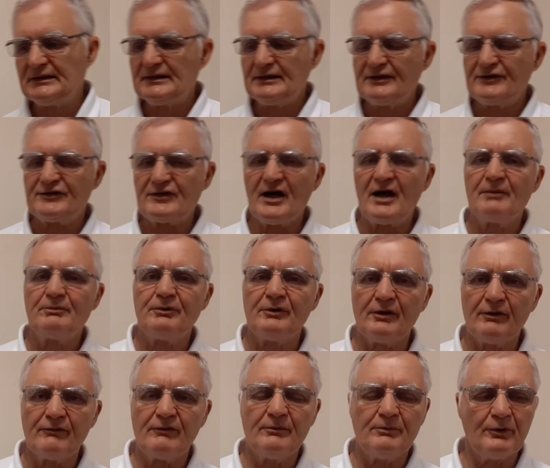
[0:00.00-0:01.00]
sample
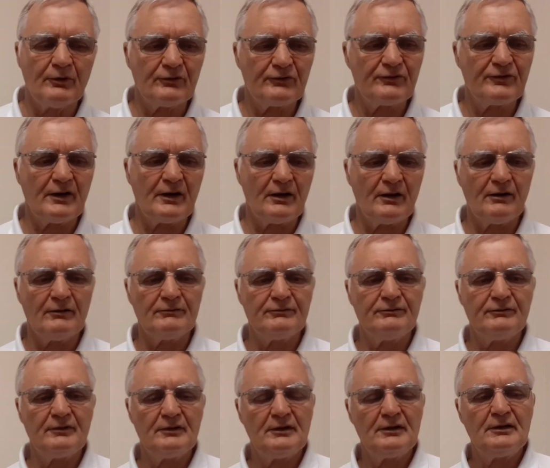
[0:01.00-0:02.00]
of the books that
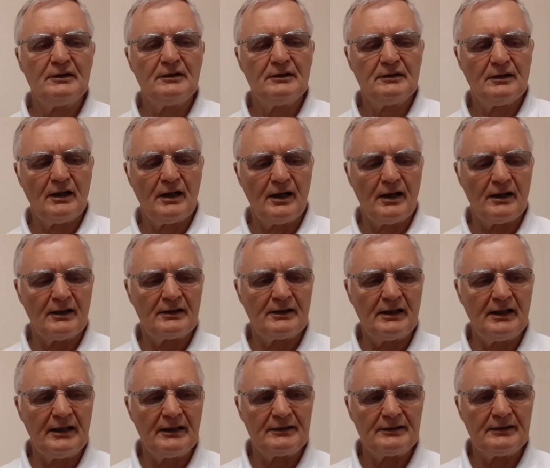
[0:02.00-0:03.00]
I've
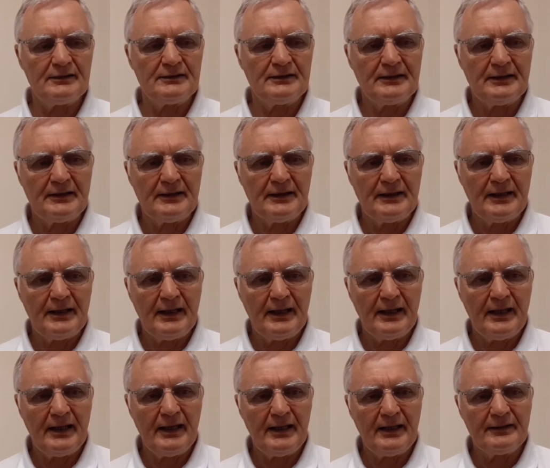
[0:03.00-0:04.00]
collected,
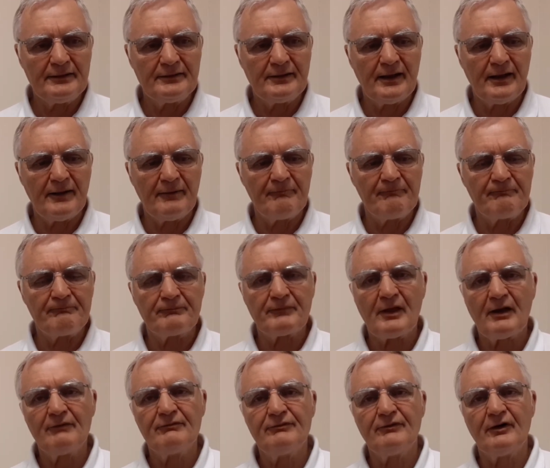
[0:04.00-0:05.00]
and
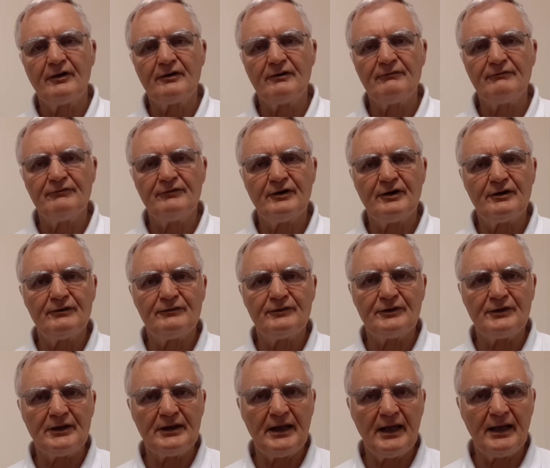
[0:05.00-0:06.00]
I find them very,
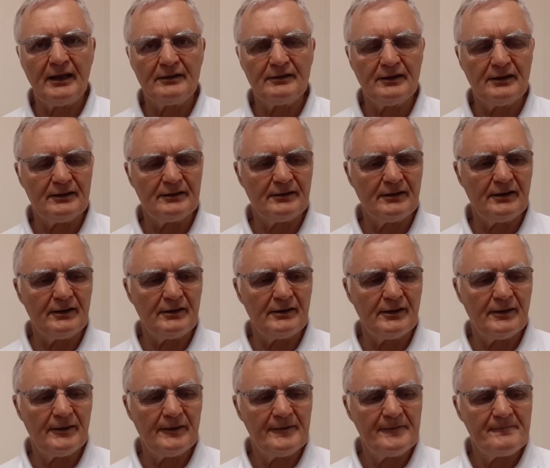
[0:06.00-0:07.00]
very handy indeed.
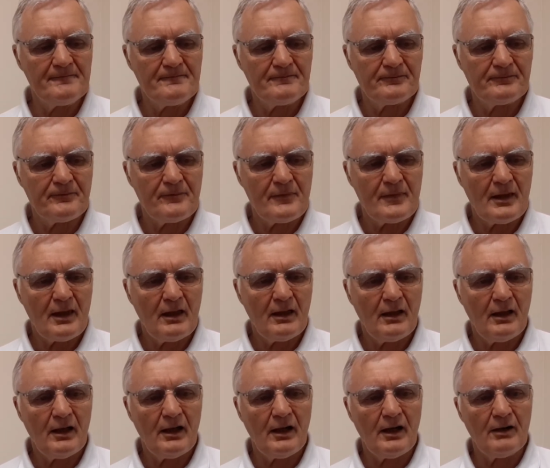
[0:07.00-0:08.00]

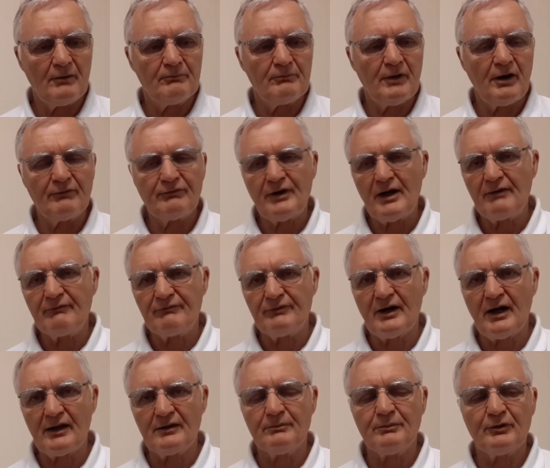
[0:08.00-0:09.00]
I have
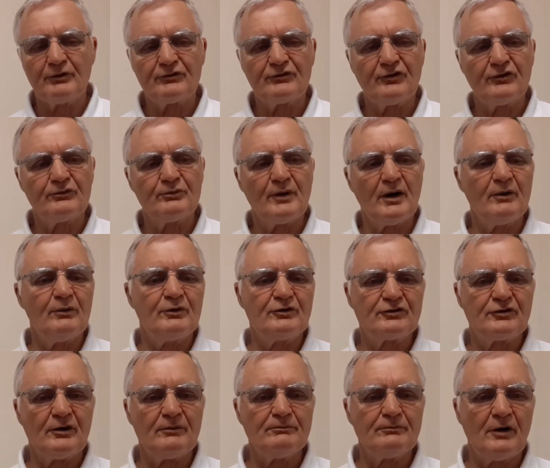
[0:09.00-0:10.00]
other books as well which
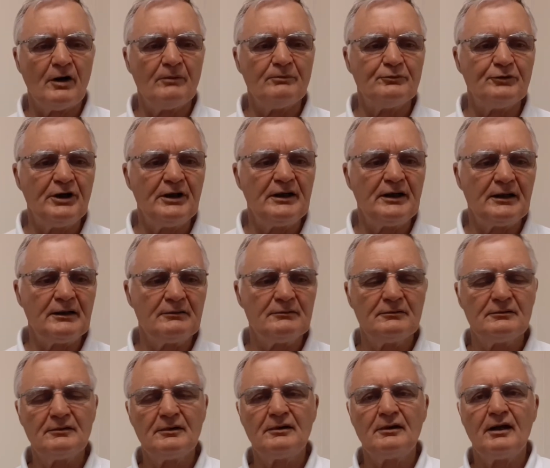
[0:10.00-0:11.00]
I'm reading,
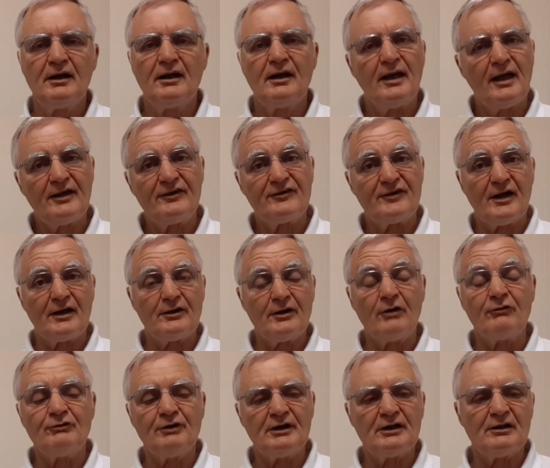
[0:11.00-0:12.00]
as I don't
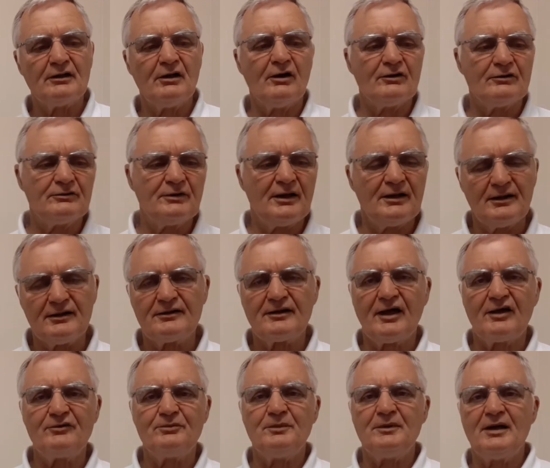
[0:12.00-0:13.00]
read a lot, and it
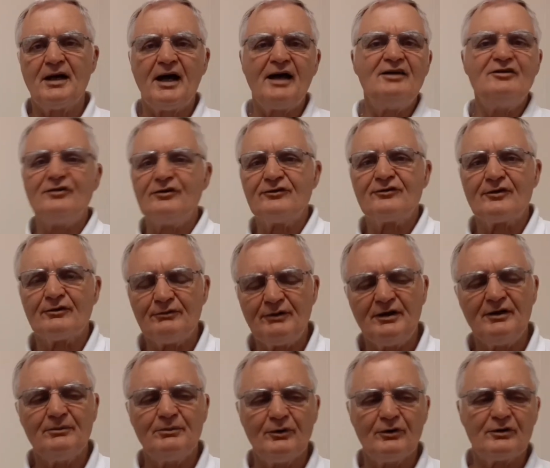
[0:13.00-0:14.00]
takes me ages to read
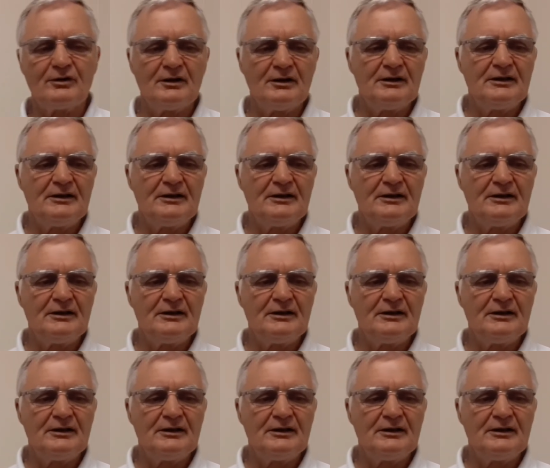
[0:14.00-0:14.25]
a book,